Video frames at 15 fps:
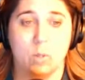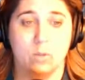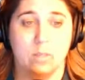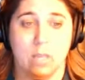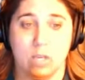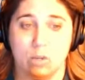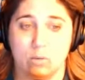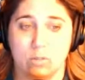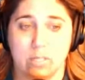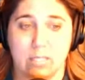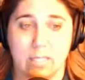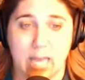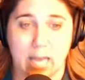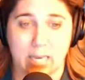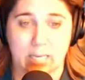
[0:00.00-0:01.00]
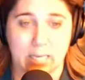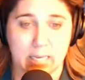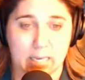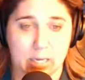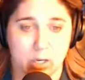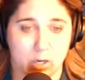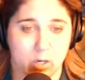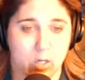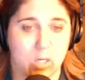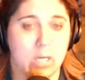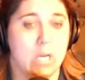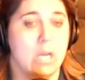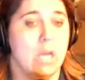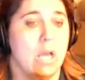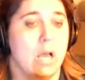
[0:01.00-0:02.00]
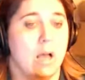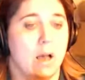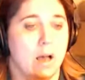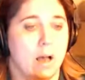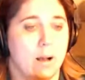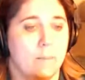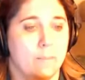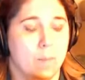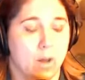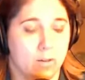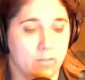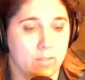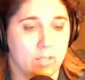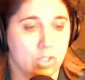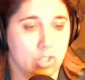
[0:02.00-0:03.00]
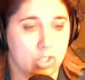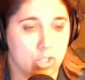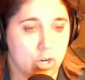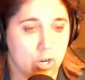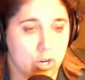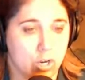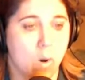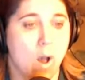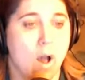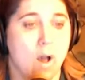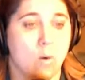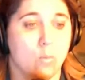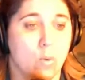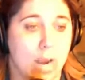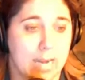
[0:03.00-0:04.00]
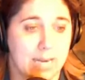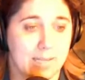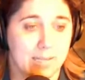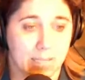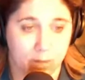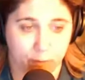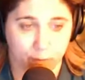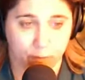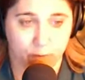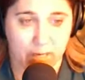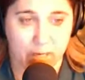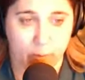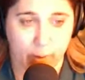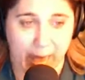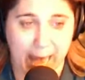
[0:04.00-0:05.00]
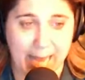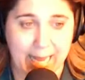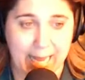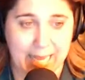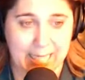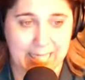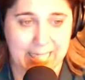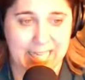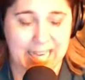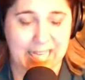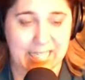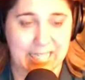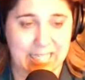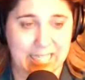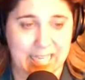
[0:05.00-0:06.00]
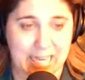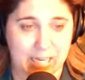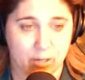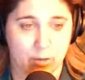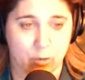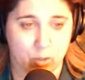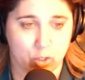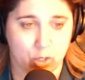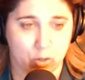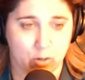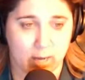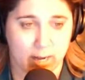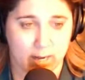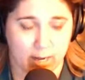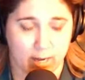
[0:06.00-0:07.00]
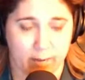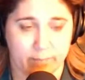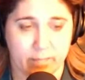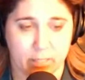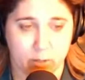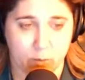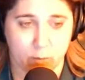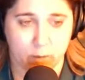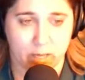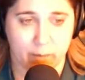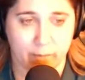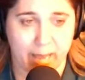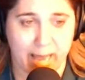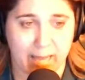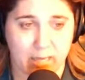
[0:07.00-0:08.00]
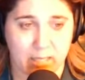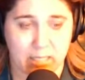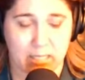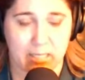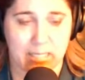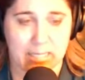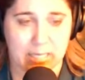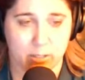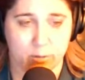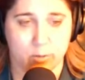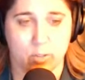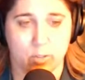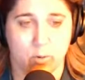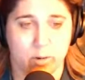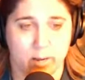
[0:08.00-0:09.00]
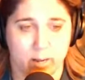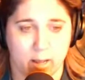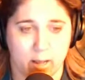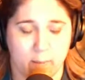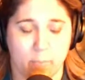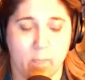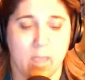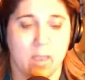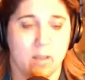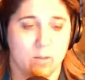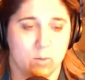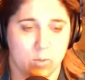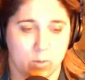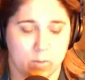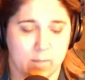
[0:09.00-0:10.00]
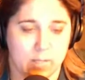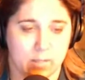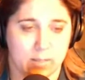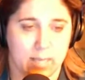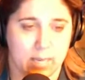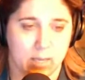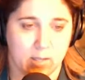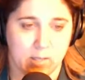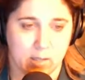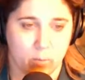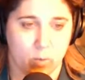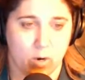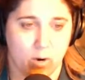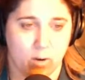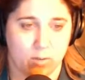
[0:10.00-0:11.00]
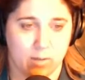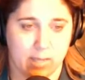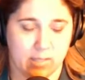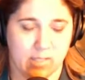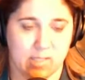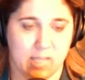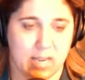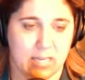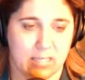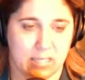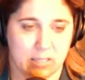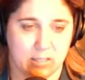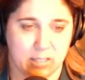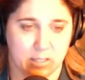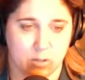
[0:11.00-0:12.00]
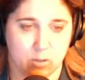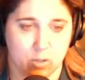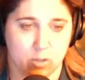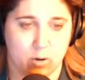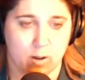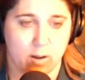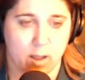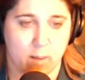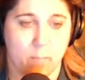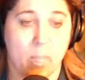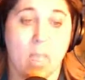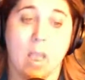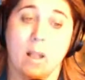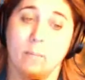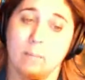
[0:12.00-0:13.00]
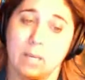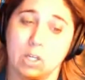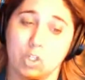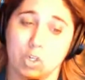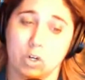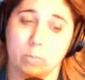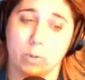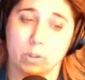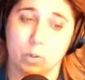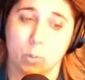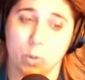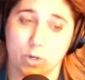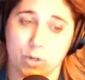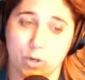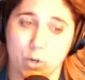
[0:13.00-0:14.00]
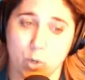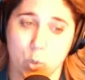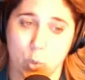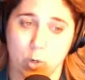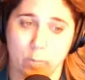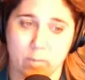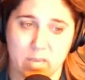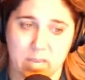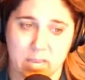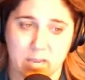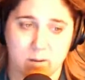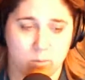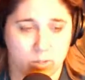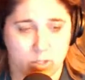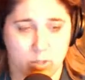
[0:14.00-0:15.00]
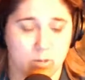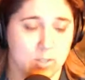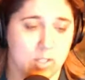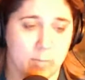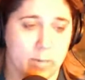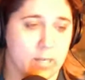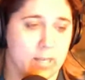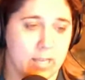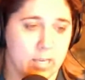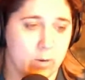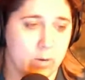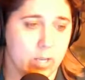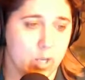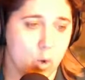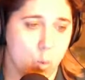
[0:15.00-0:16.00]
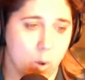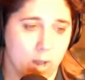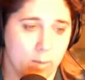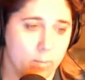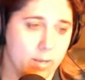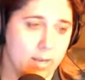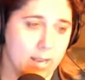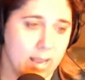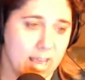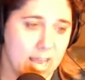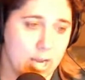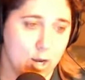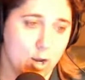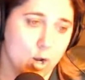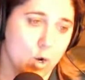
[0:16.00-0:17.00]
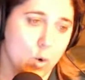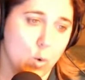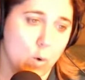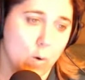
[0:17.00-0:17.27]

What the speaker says: that you did not hear on this show, write us at feedback@dailytechnewsshow.com. That's feedback@dailytechnewsshow.com. There's always a link somewhere on that site, dailytechnewsshow.com. Make sure to put the word normie, which you can spell any way you want, but Normie